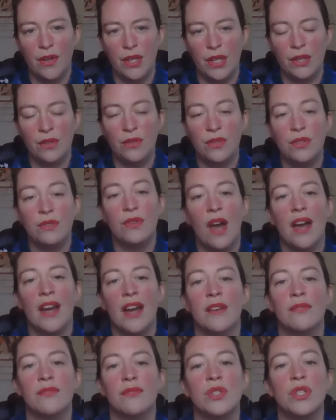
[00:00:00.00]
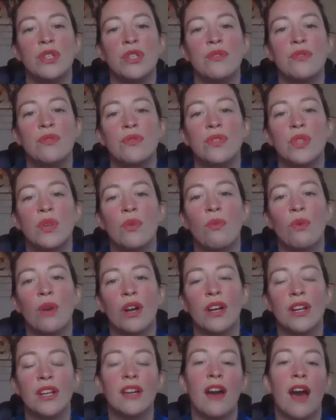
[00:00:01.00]
You do not have to use the
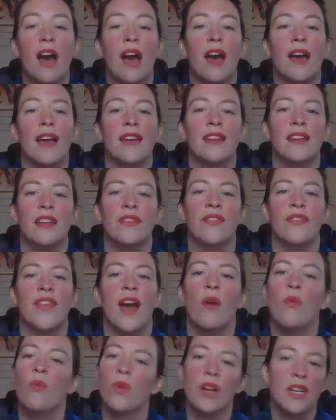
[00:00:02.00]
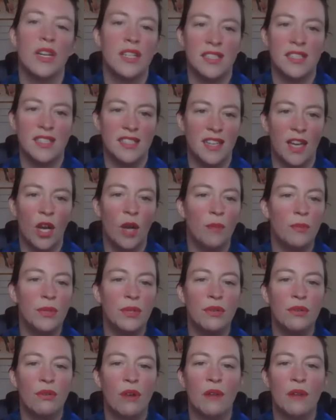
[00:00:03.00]
word God if that word doesn't help
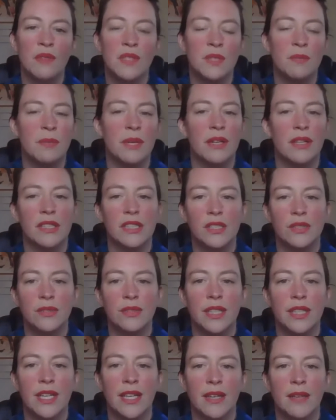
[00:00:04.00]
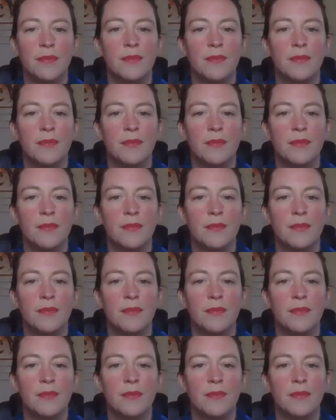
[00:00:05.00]
you grow spiritually